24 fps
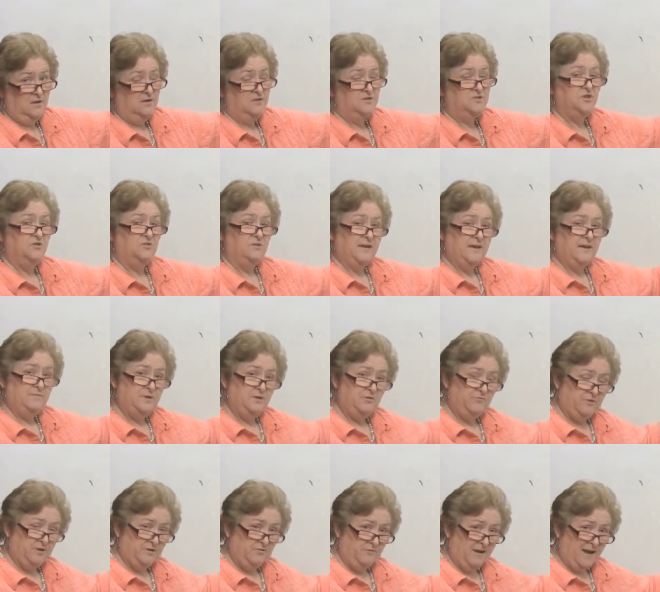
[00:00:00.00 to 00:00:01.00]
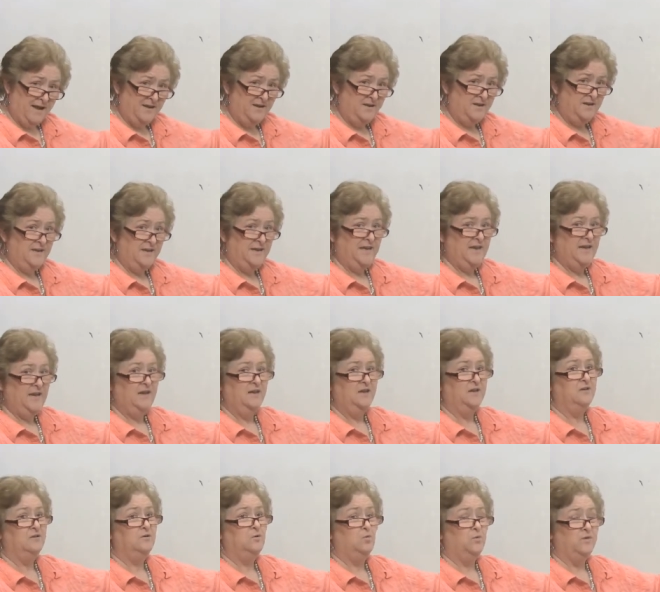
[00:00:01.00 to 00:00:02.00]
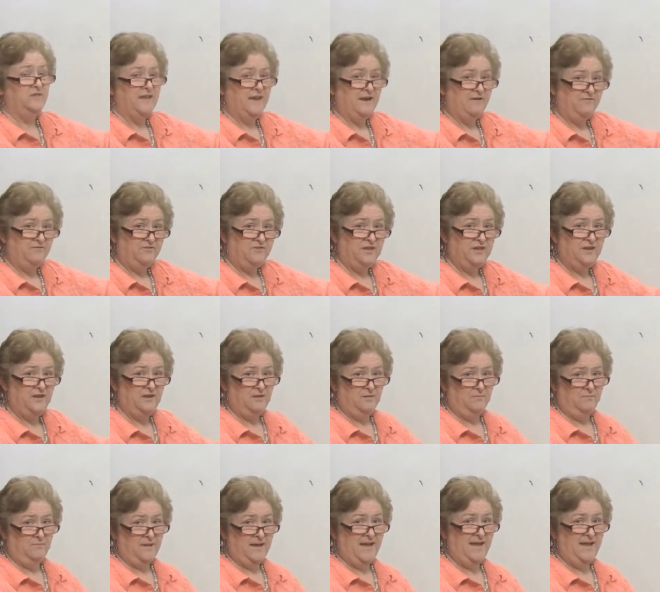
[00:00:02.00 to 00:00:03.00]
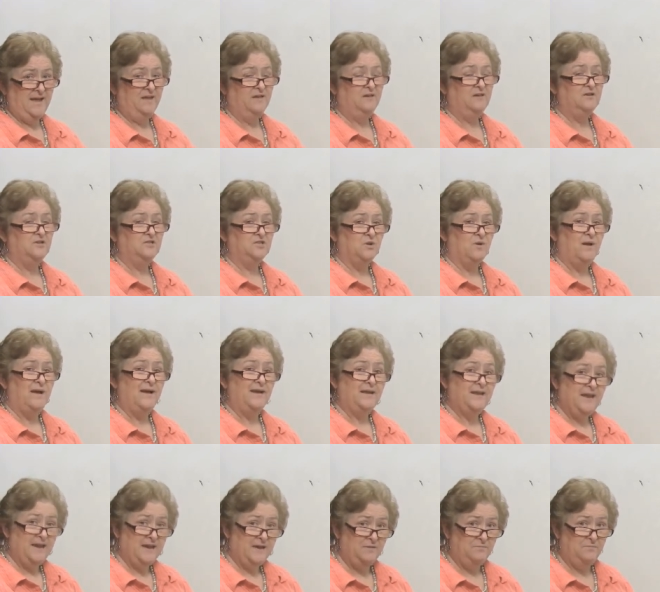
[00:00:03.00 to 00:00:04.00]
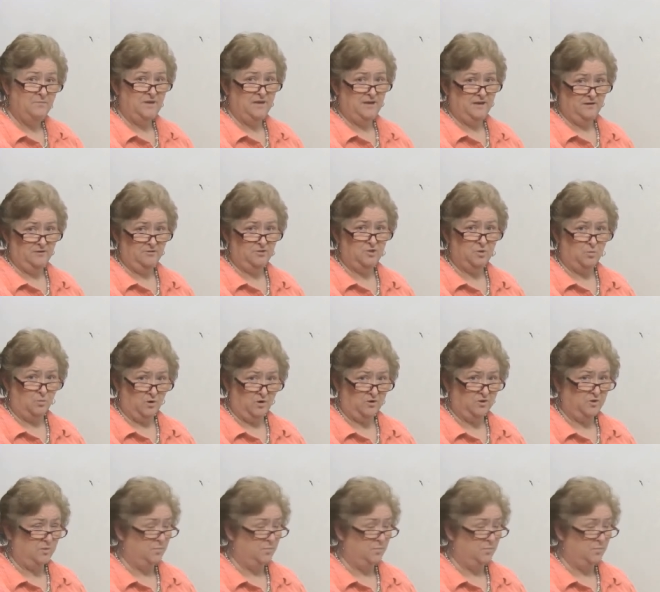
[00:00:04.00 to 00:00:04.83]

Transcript: So let me rewrite it again with everything combined so I can begin to work the